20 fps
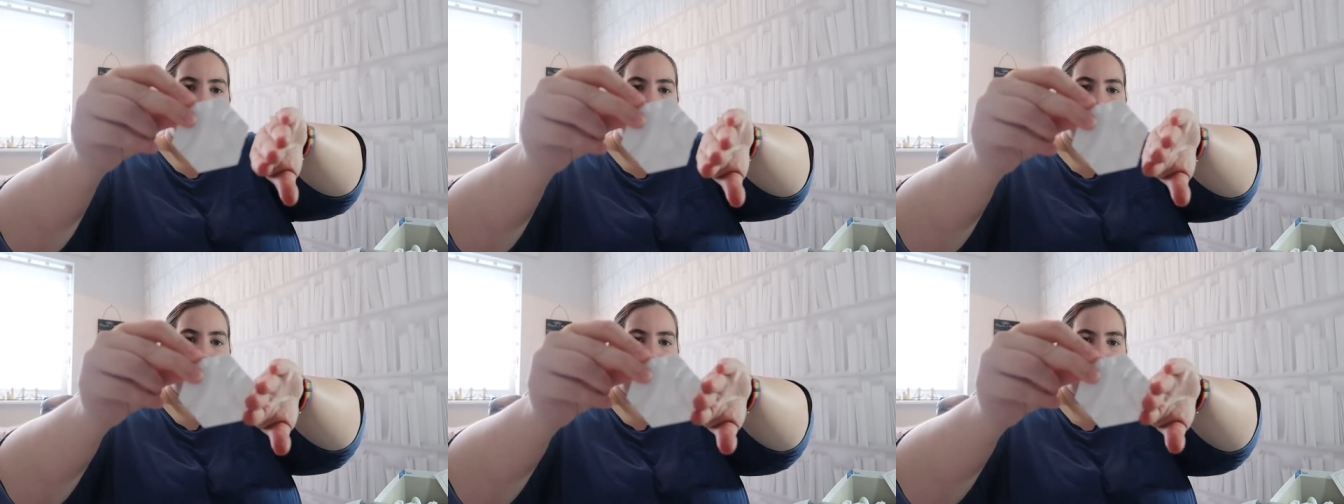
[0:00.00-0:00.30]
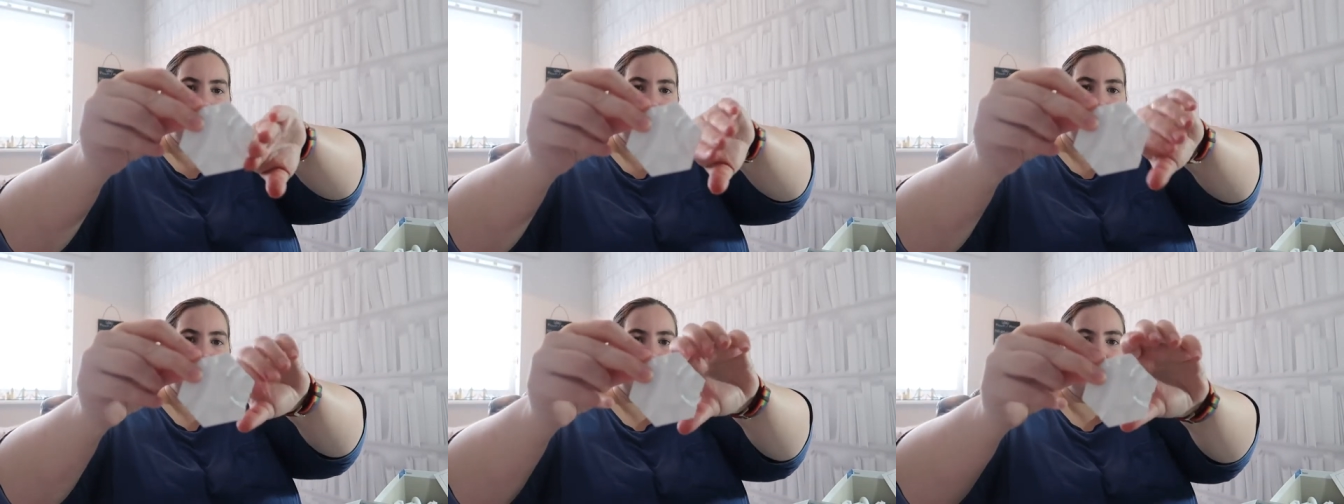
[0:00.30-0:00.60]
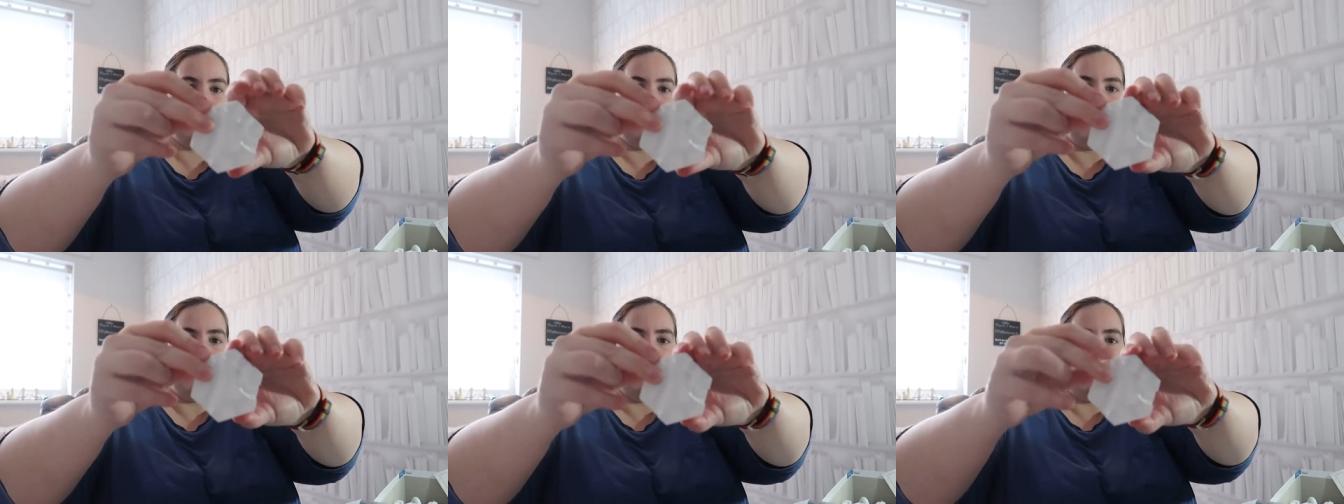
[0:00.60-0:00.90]
to
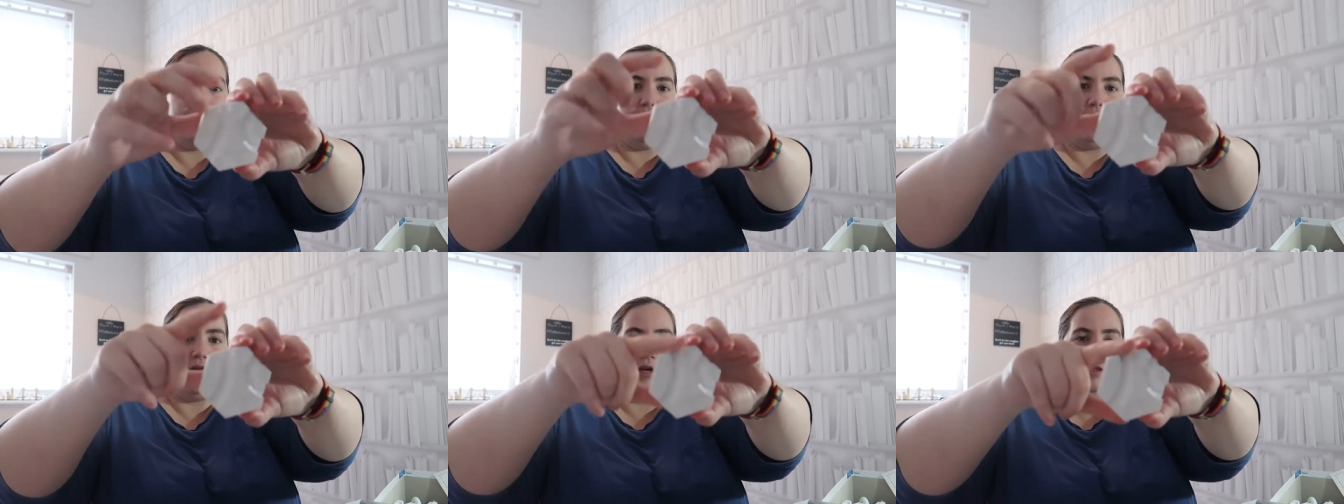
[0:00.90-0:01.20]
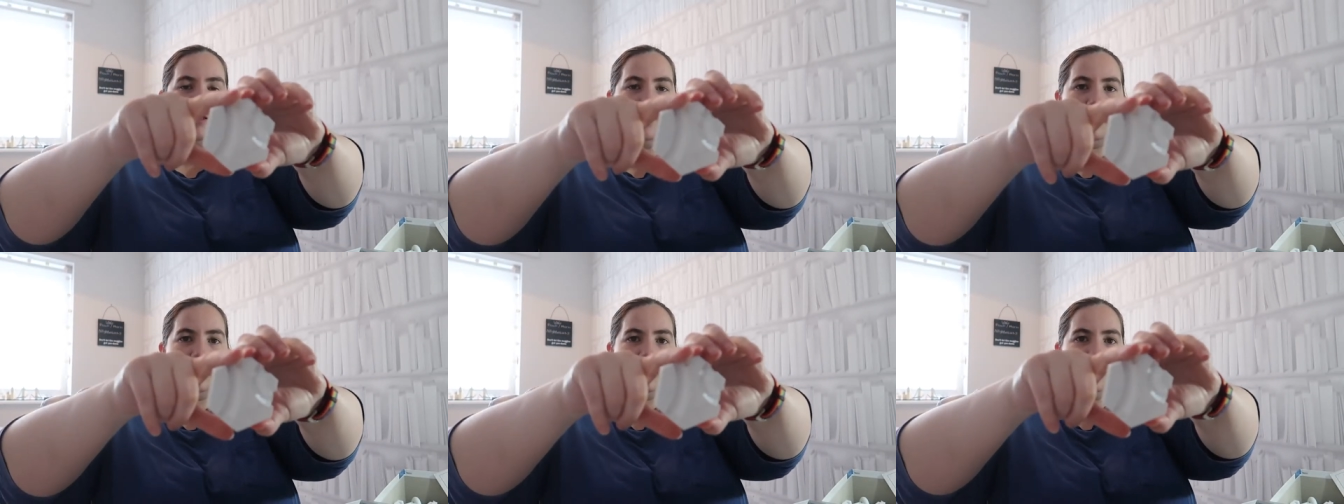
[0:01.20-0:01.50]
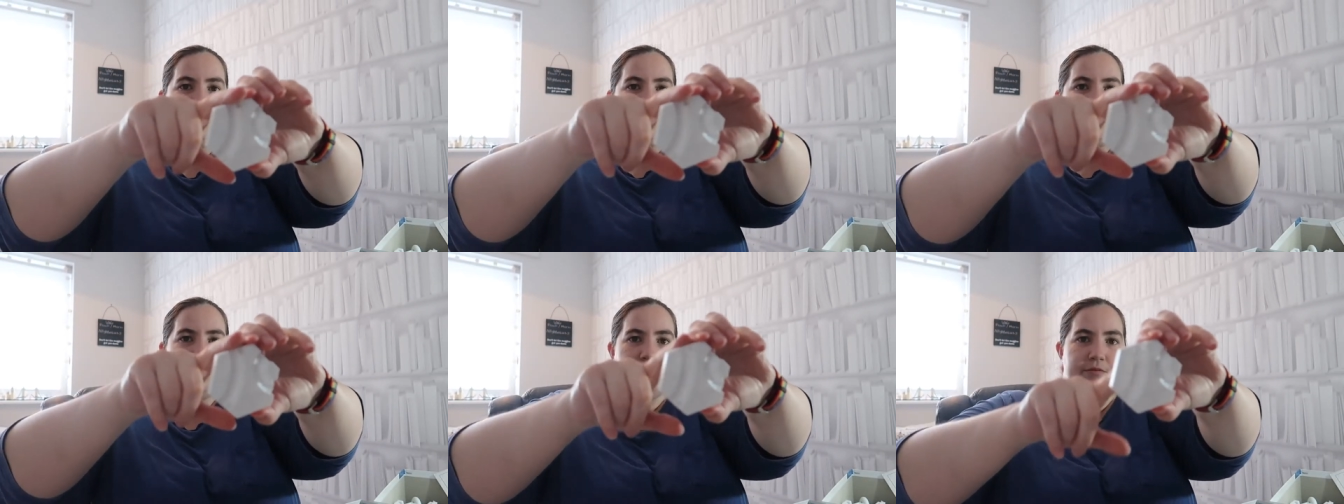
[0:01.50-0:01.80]
this and then you
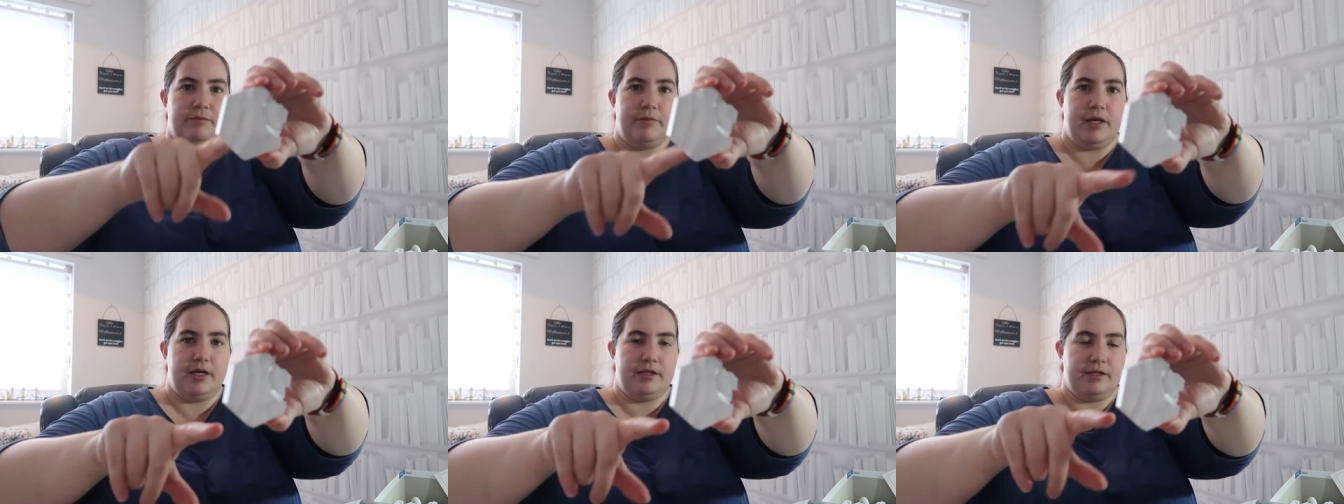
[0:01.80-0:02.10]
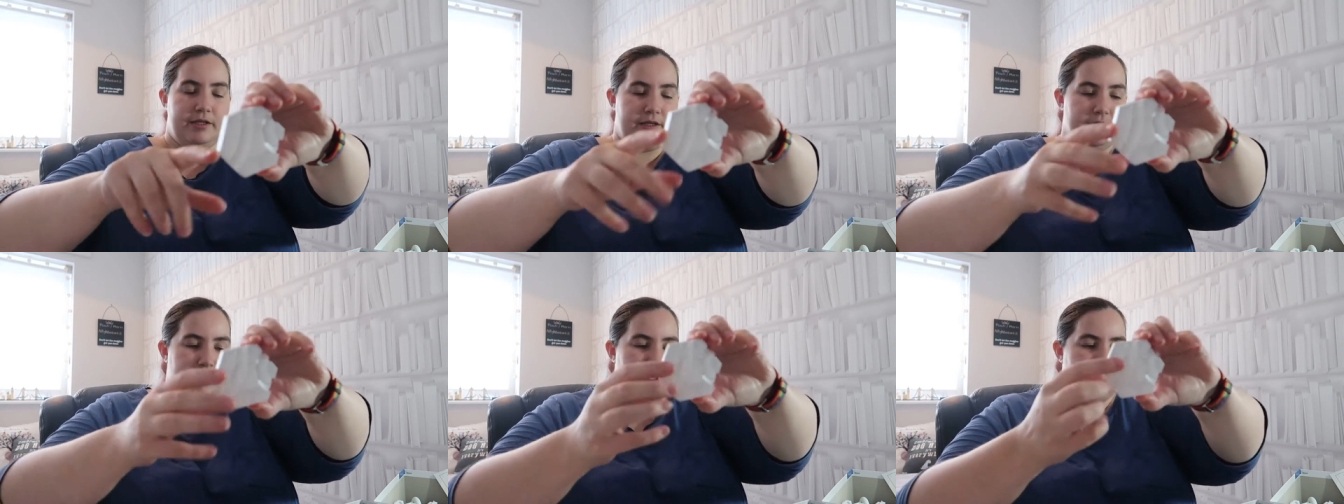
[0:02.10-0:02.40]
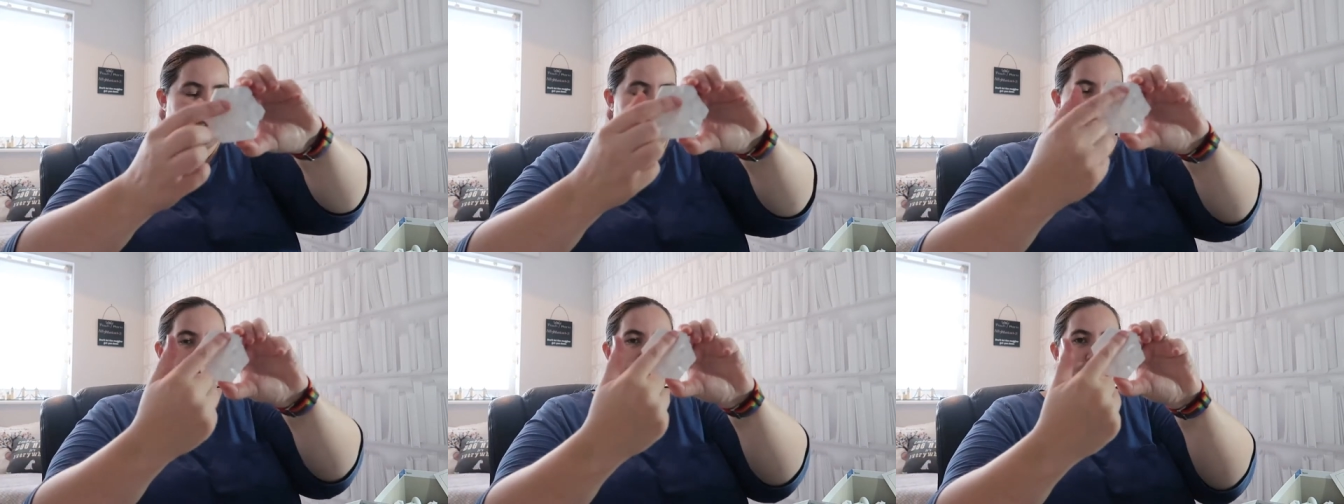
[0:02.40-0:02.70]
can go from there to there
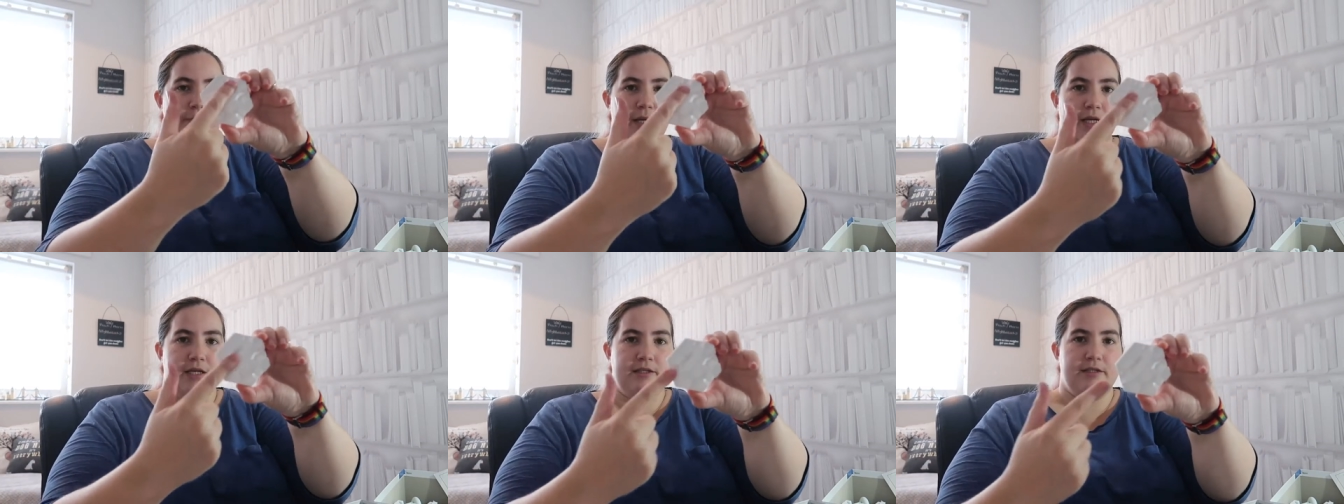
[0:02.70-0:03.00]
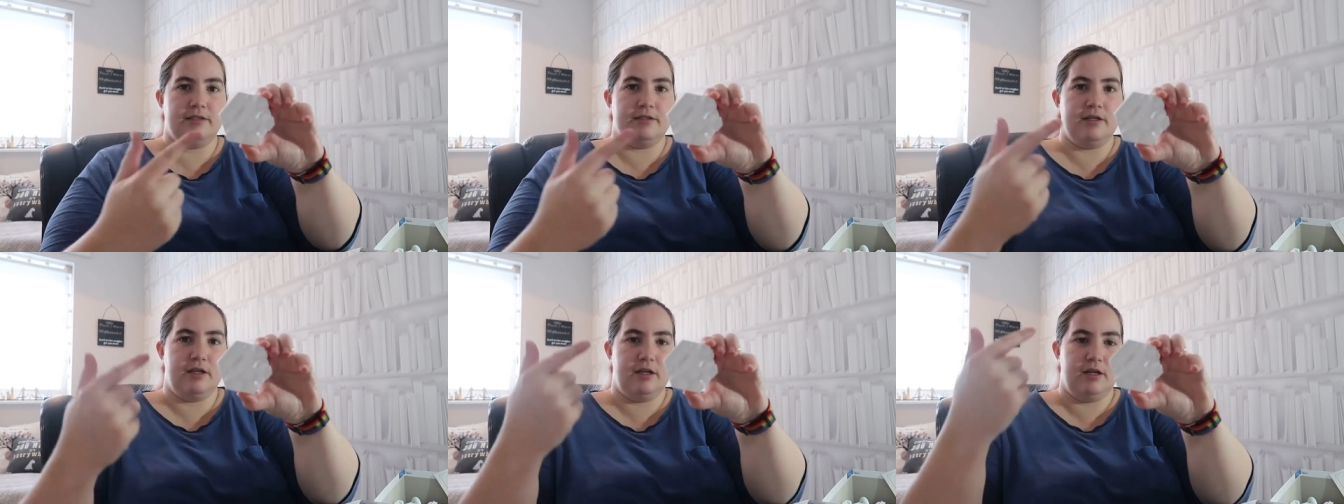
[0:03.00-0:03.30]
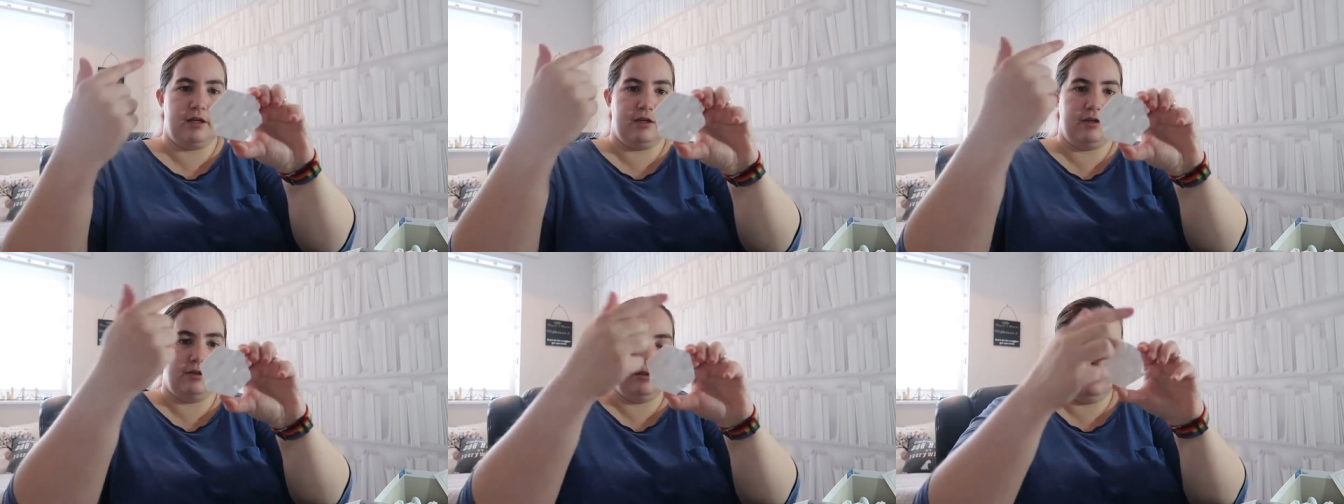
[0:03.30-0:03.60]
so you can make a
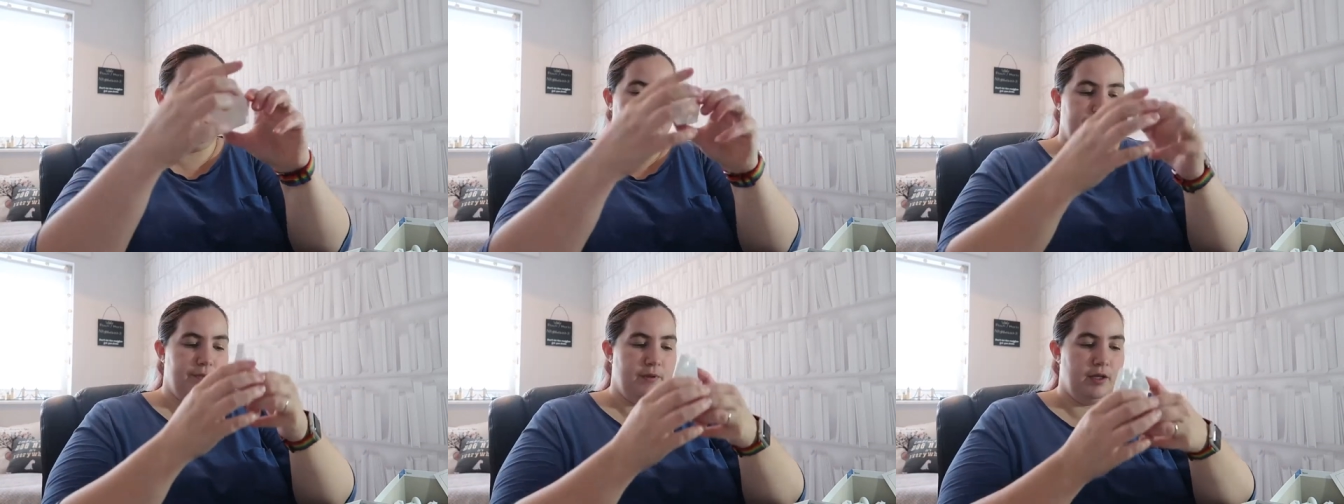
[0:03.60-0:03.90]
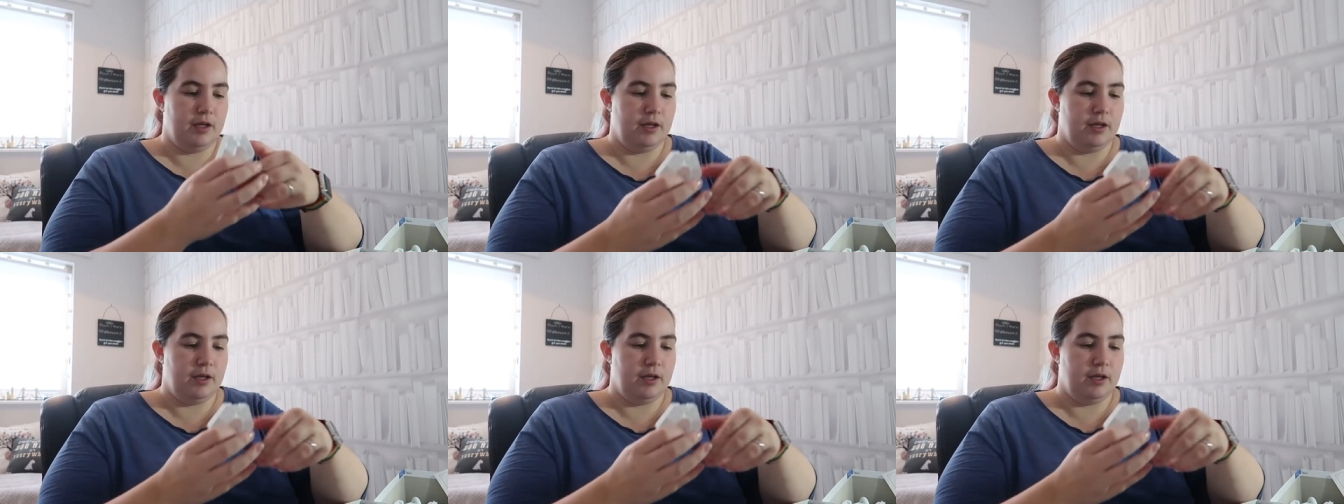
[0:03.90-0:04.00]
circle